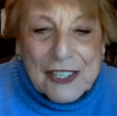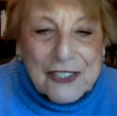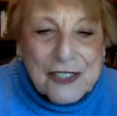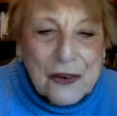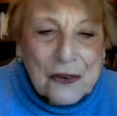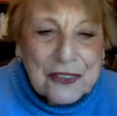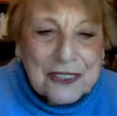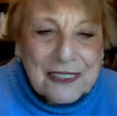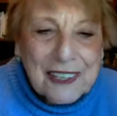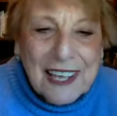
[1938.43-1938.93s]

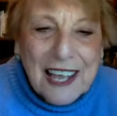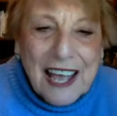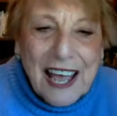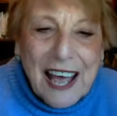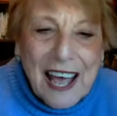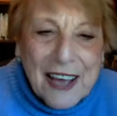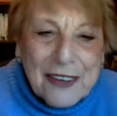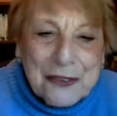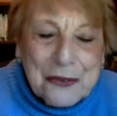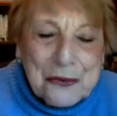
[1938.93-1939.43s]
So
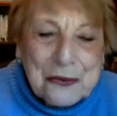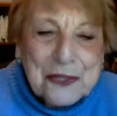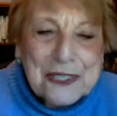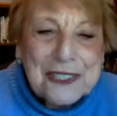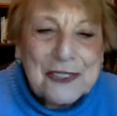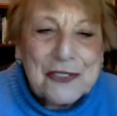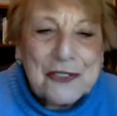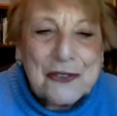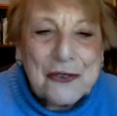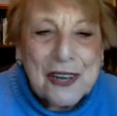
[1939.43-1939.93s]
how do
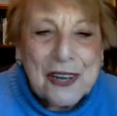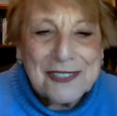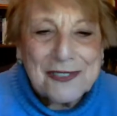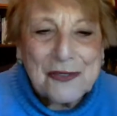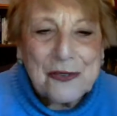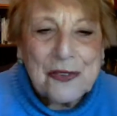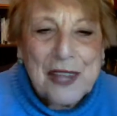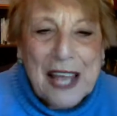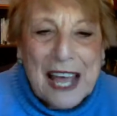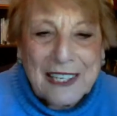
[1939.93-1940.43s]
we
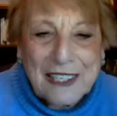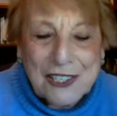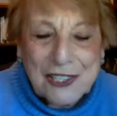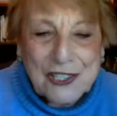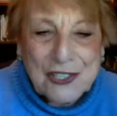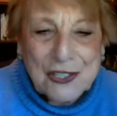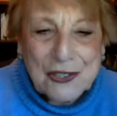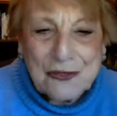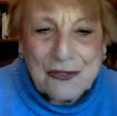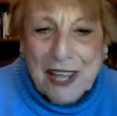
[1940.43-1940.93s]
address that
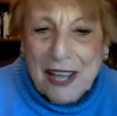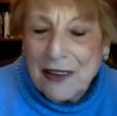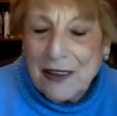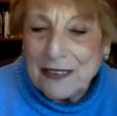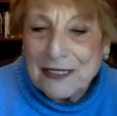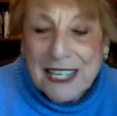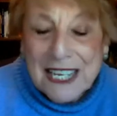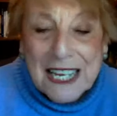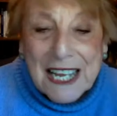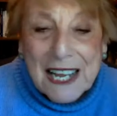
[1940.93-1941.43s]
issue?
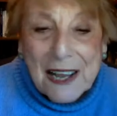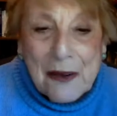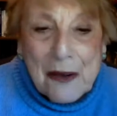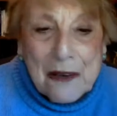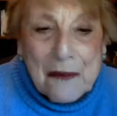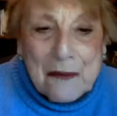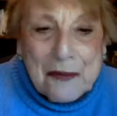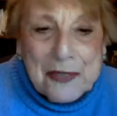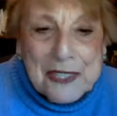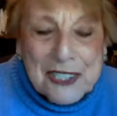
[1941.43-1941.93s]
That
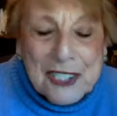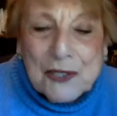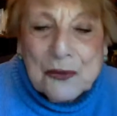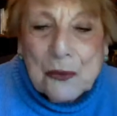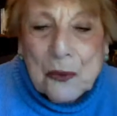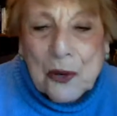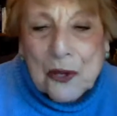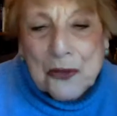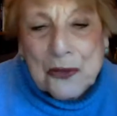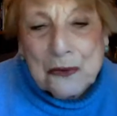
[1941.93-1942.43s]
this
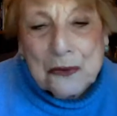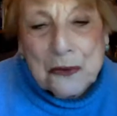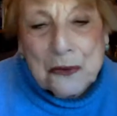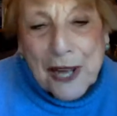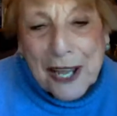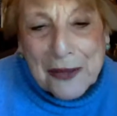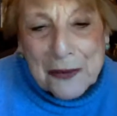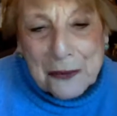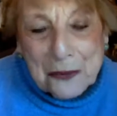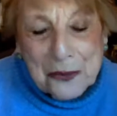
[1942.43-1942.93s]
is what the
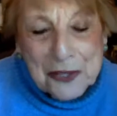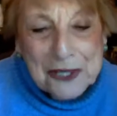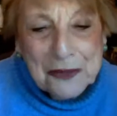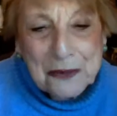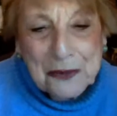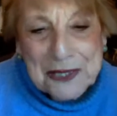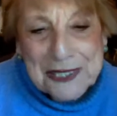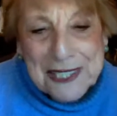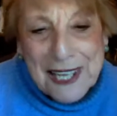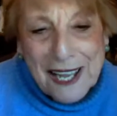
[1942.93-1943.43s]
right
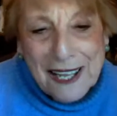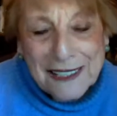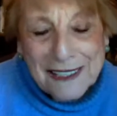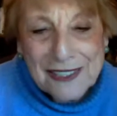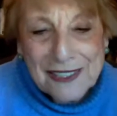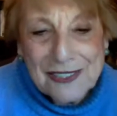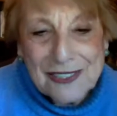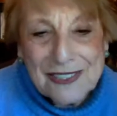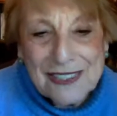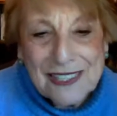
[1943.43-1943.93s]
wing will
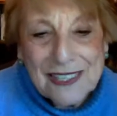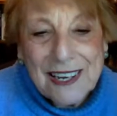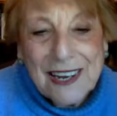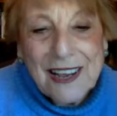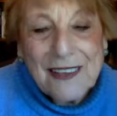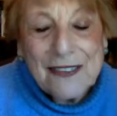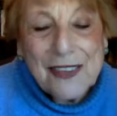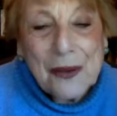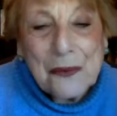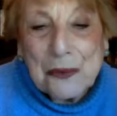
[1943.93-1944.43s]
tell us.
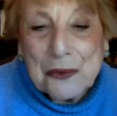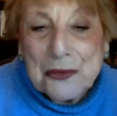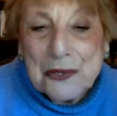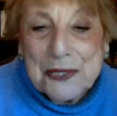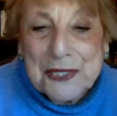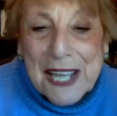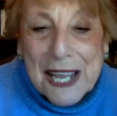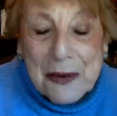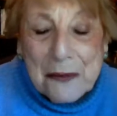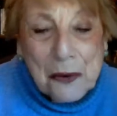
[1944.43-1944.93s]
They will
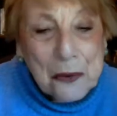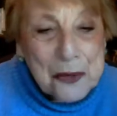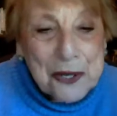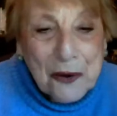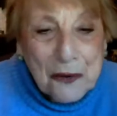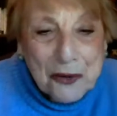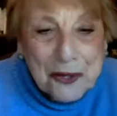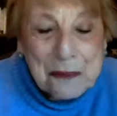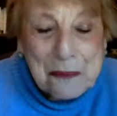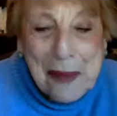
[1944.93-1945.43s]
say, well,
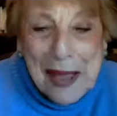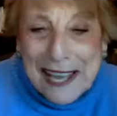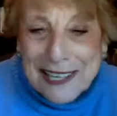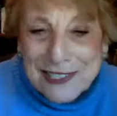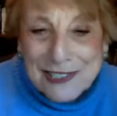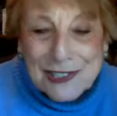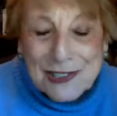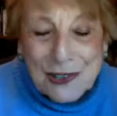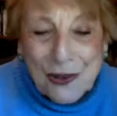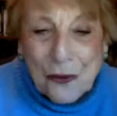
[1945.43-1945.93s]
we already
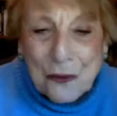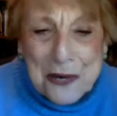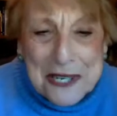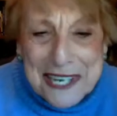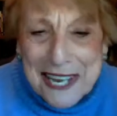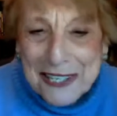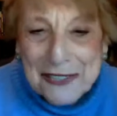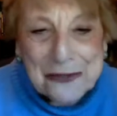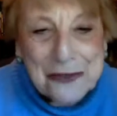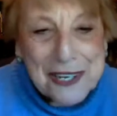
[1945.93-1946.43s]
passed the law.
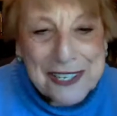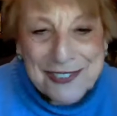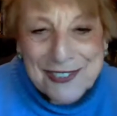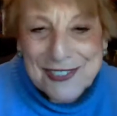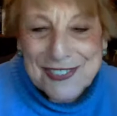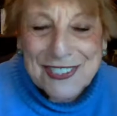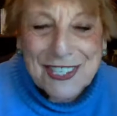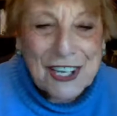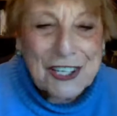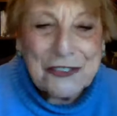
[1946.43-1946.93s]
We're not a
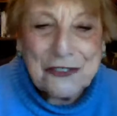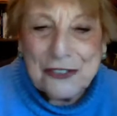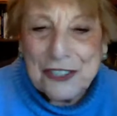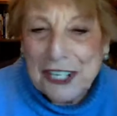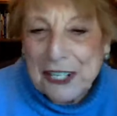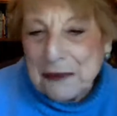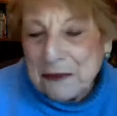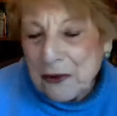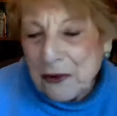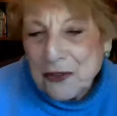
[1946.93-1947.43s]
racist
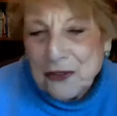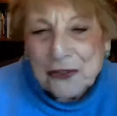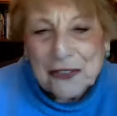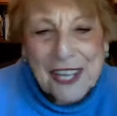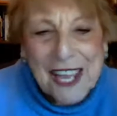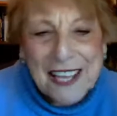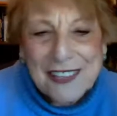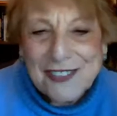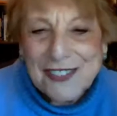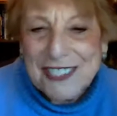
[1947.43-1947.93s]
country anymore. You
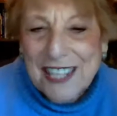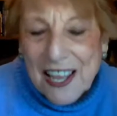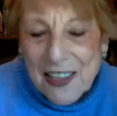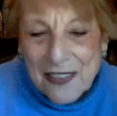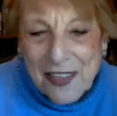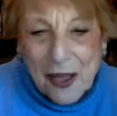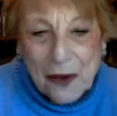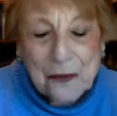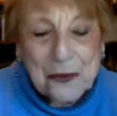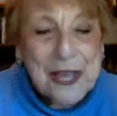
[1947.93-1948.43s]
can't
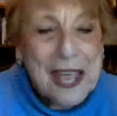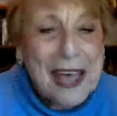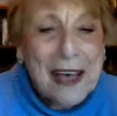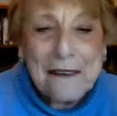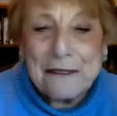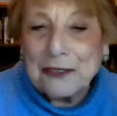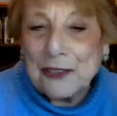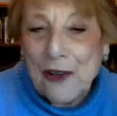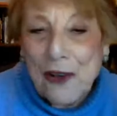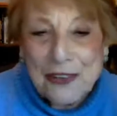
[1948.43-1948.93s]
say that. We
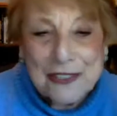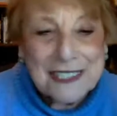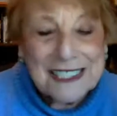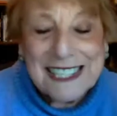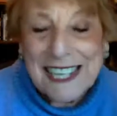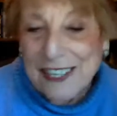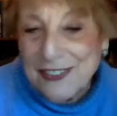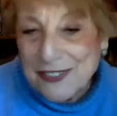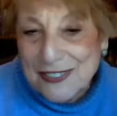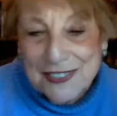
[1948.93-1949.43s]
have laws
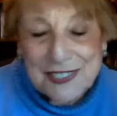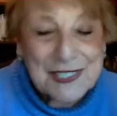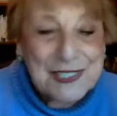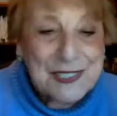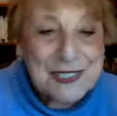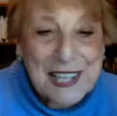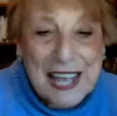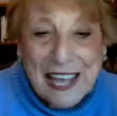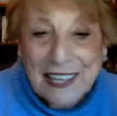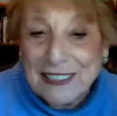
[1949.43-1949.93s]
against
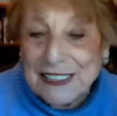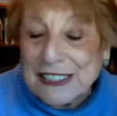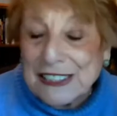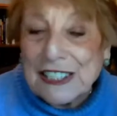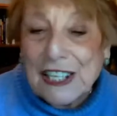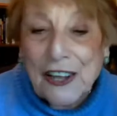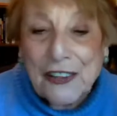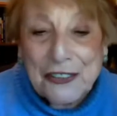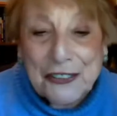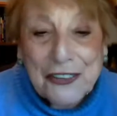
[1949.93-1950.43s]
this, that,
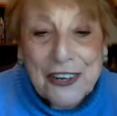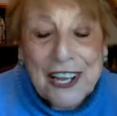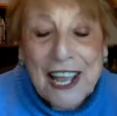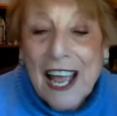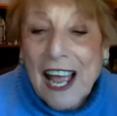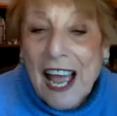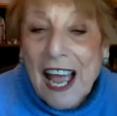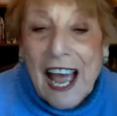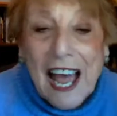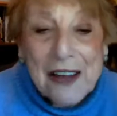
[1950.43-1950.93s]
and the other,
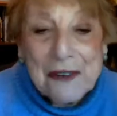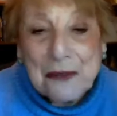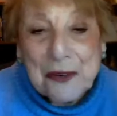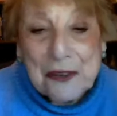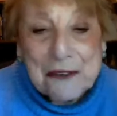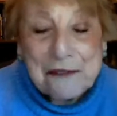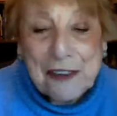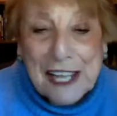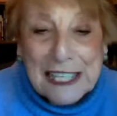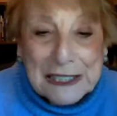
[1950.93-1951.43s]
and
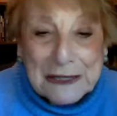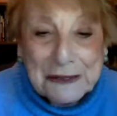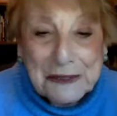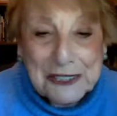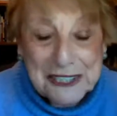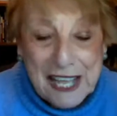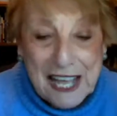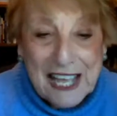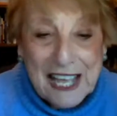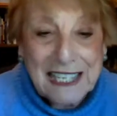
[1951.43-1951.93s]
we're
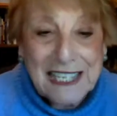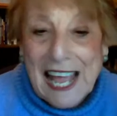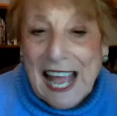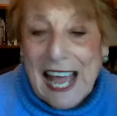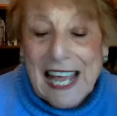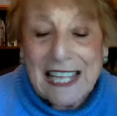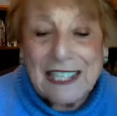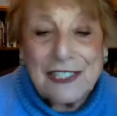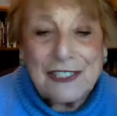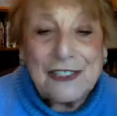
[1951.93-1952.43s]
following that.
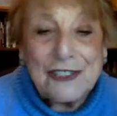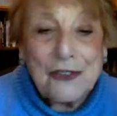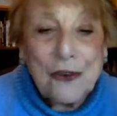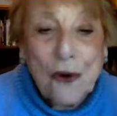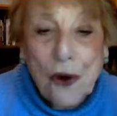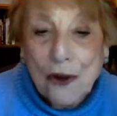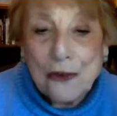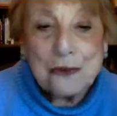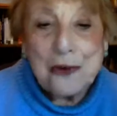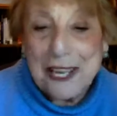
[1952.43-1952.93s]
And
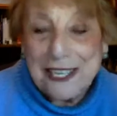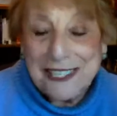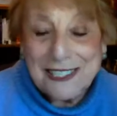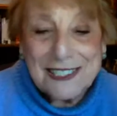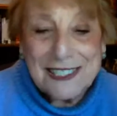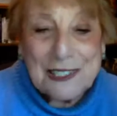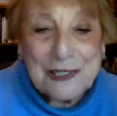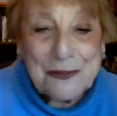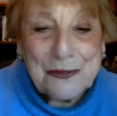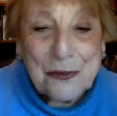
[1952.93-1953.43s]
you're
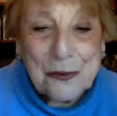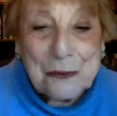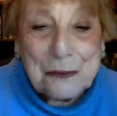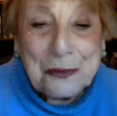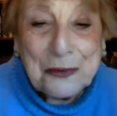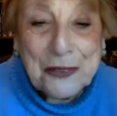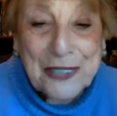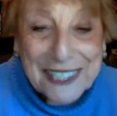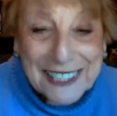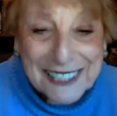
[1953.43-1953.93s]
racist for
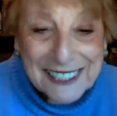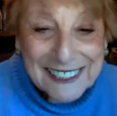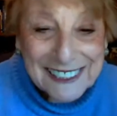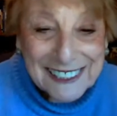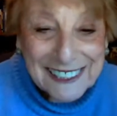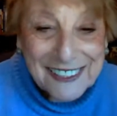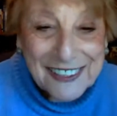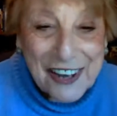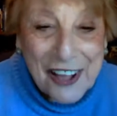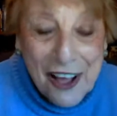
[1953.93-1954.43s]

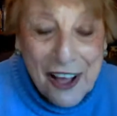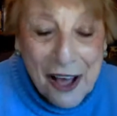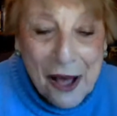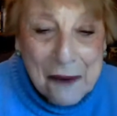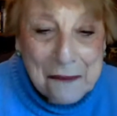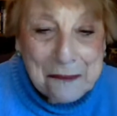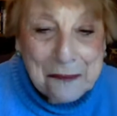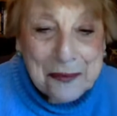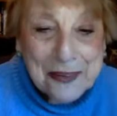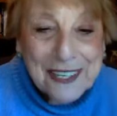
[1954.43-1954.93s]
bringing it
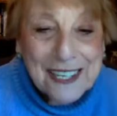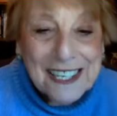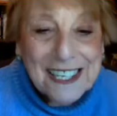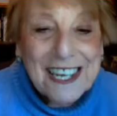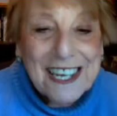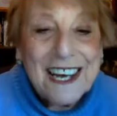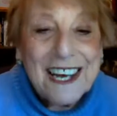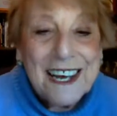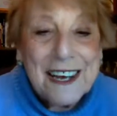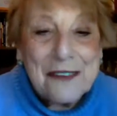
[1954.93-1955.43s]
up,
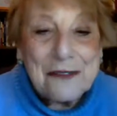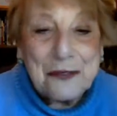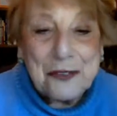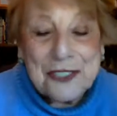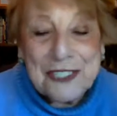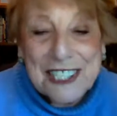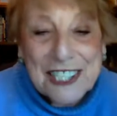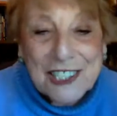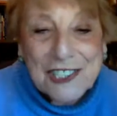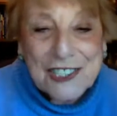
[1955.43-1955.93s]

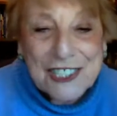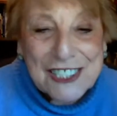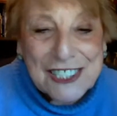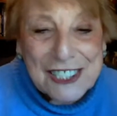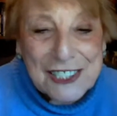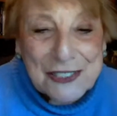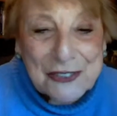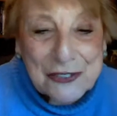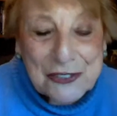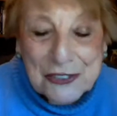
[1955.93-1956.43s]
for
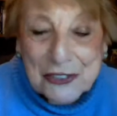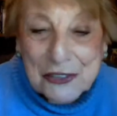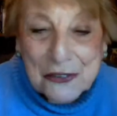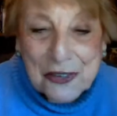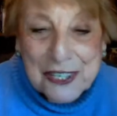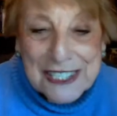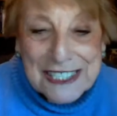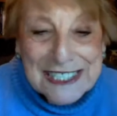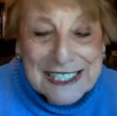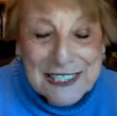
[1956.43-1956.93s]
teaching this
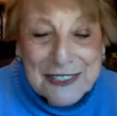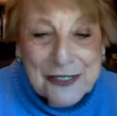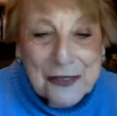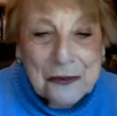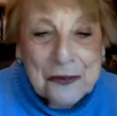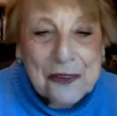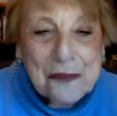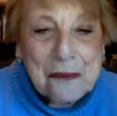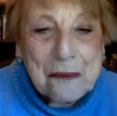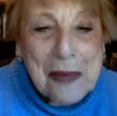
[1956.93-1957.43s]
critical race
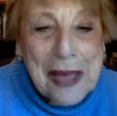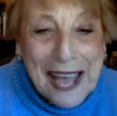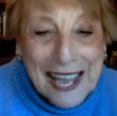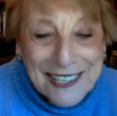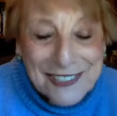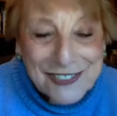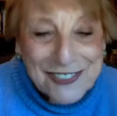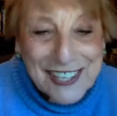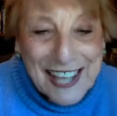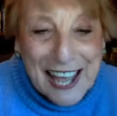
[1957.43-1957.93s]
theory. We've
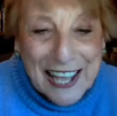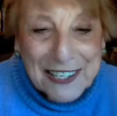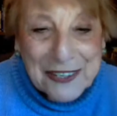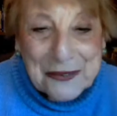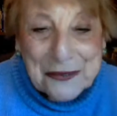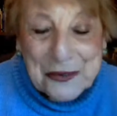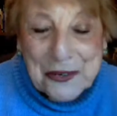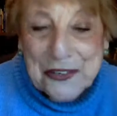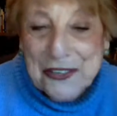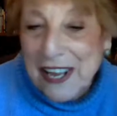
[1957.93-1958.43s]
passed
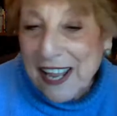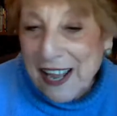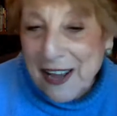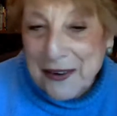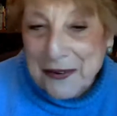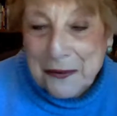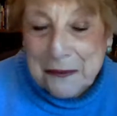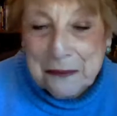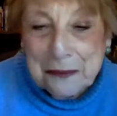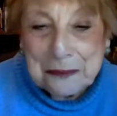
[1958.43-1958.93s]
that, and we're
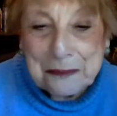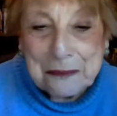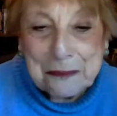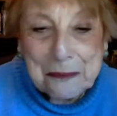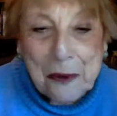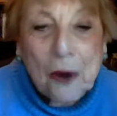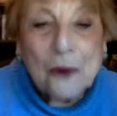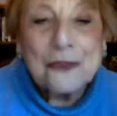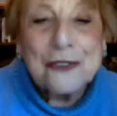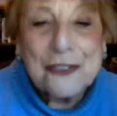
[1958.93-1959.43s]
now a
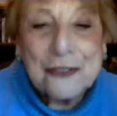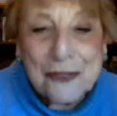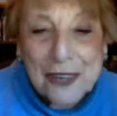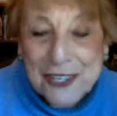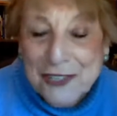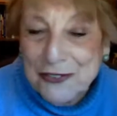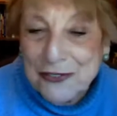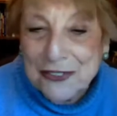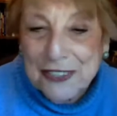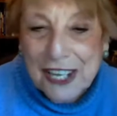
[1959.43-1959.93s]

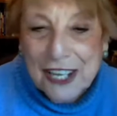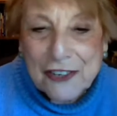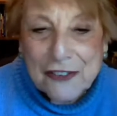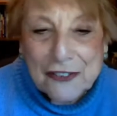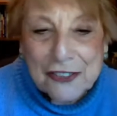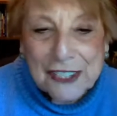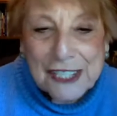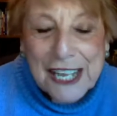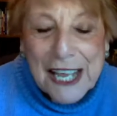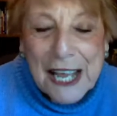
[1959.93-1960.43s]
post-racial
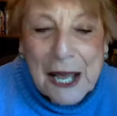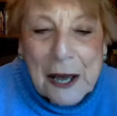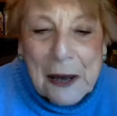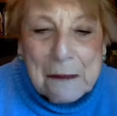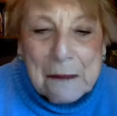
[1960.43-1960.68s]
country.